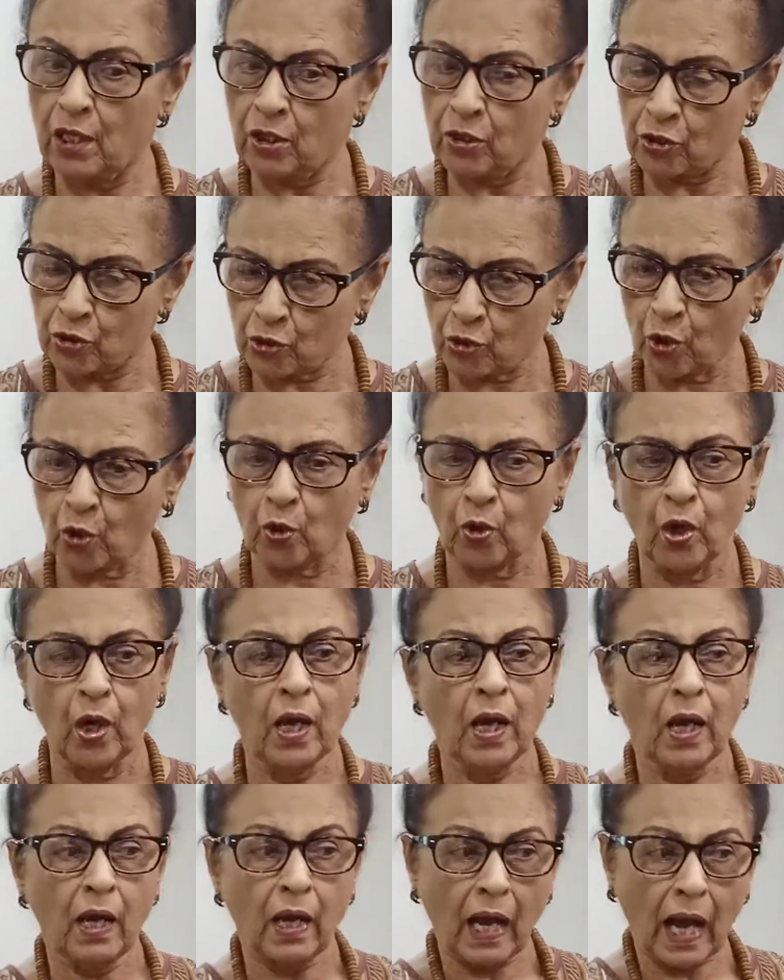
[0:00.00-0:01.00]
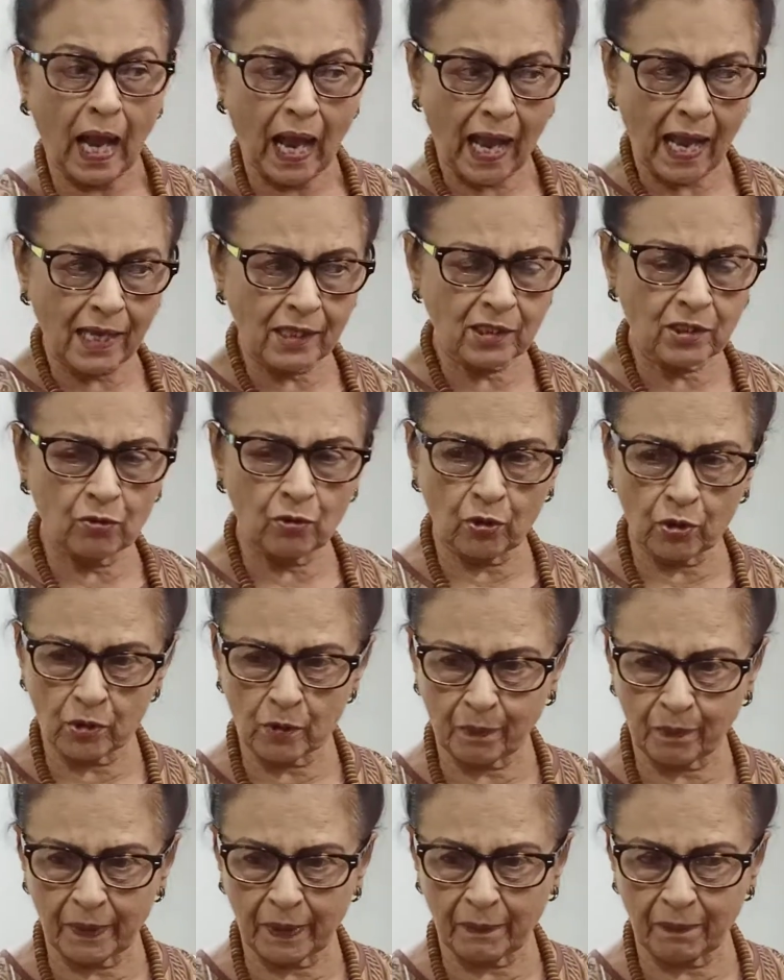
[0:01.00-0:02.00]
So ask those
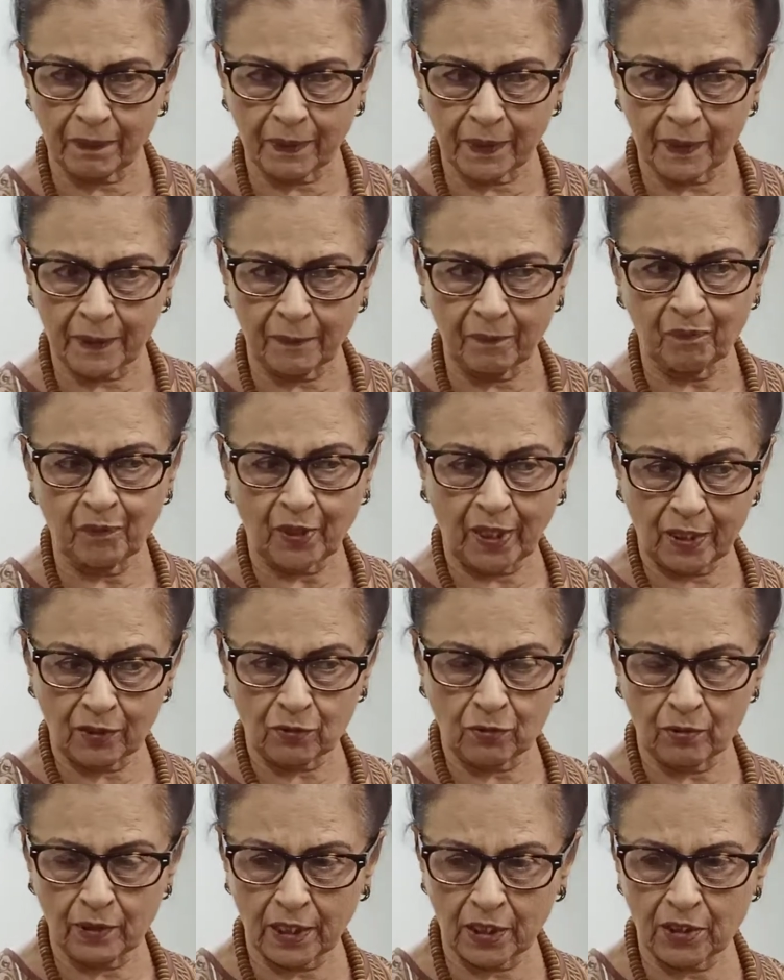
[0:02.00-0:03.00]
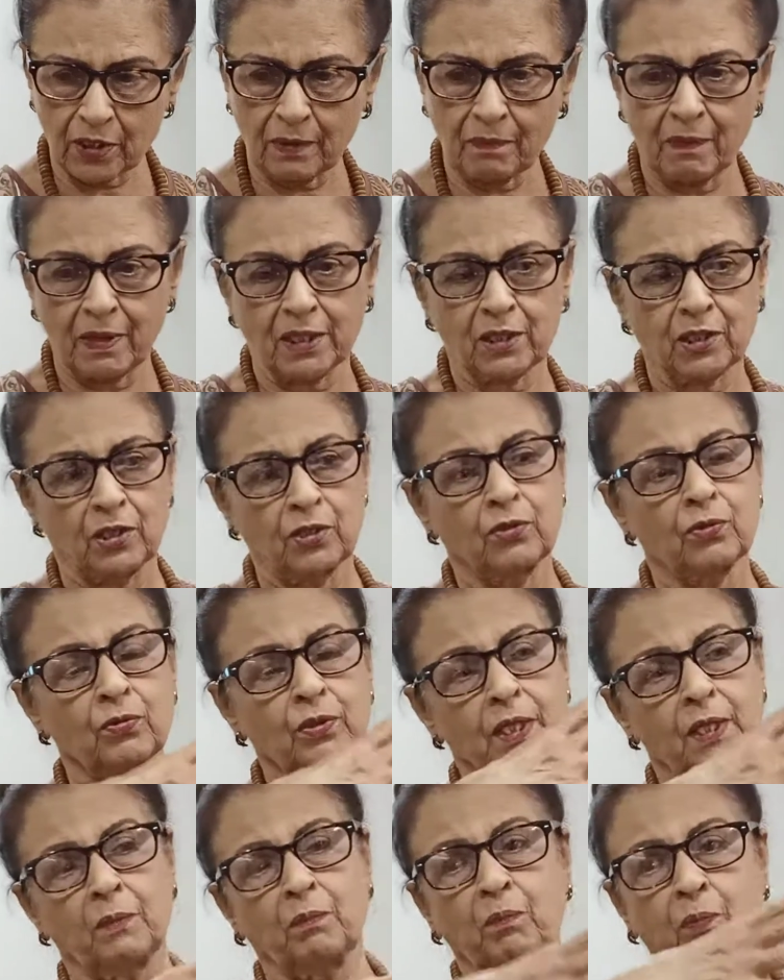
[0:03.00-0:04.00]
people as soon as they butt in to
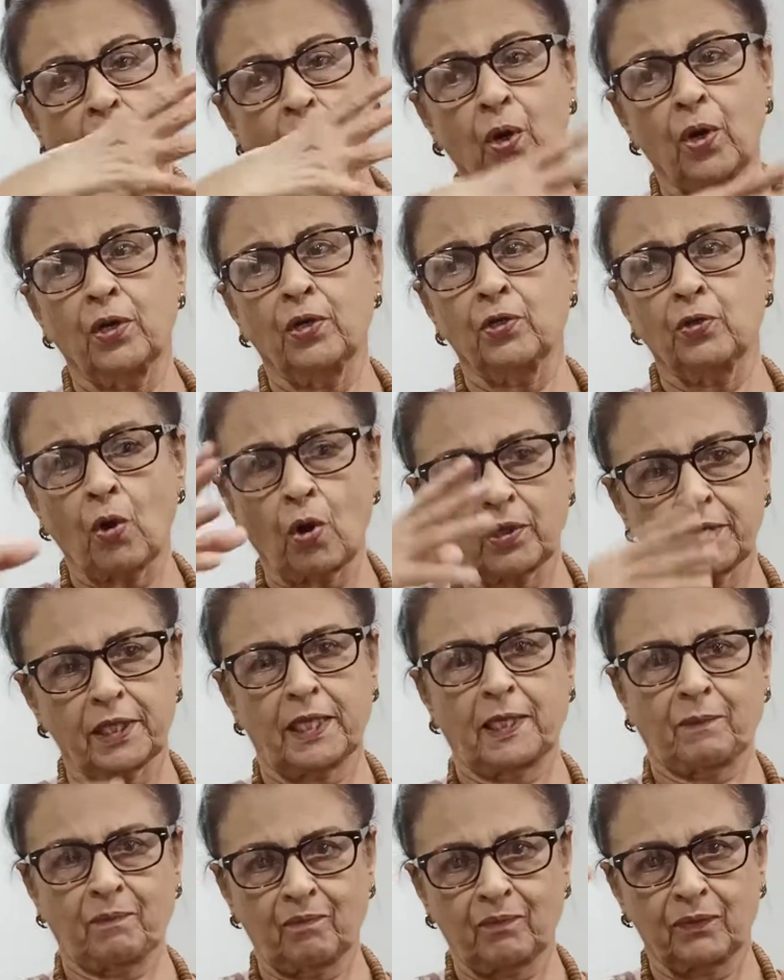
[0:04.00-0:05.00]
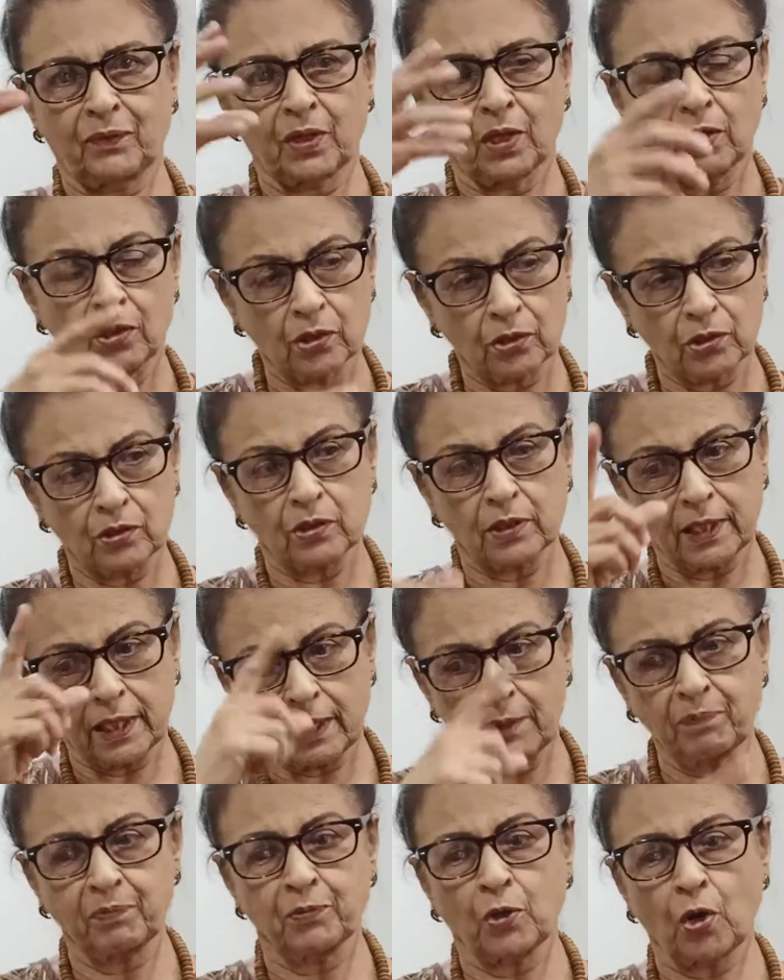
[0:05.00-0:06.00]
keep on talking.
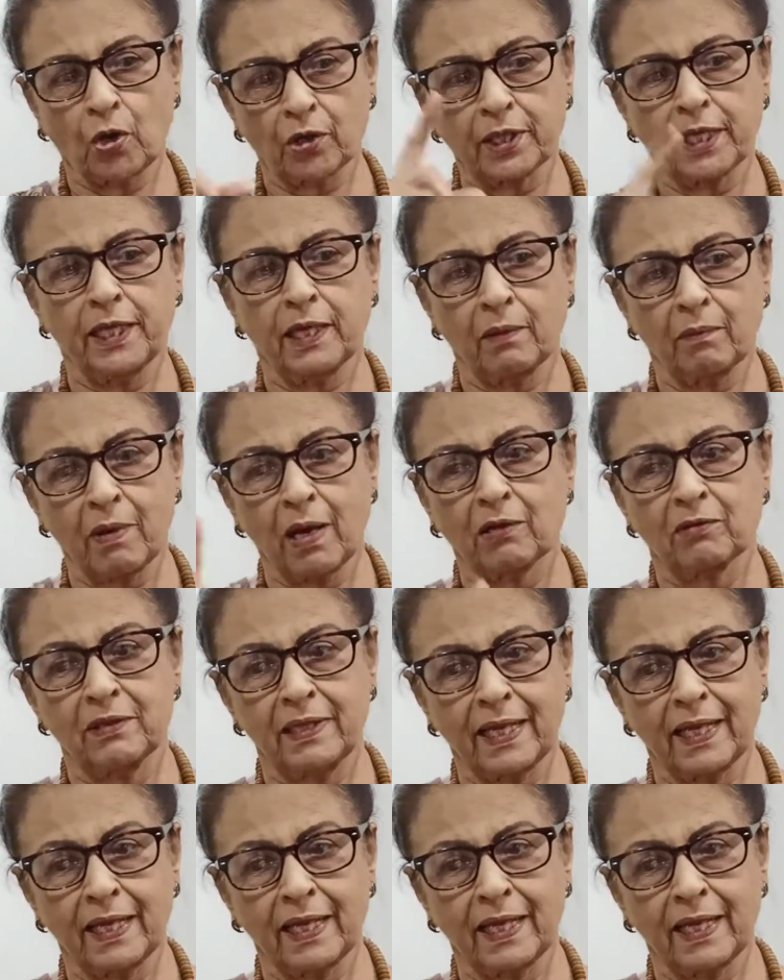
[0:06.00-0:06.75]
Keep talking about